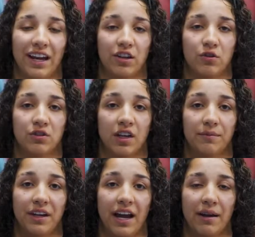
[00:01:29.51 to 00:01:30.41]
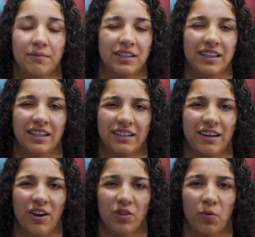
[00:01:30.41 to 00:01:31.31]
I use sometimes. And then
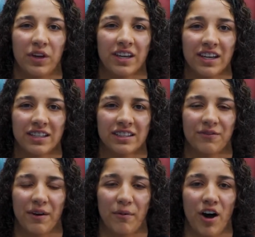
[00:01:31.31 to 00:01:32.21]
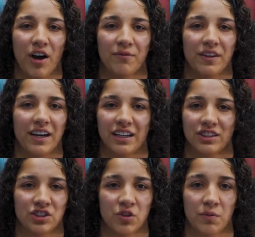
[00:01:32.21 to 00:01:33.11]
on the weekends, if I'm off, then I
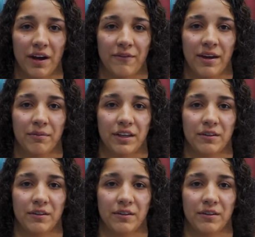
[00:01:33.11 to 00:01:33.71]
just chill with my family.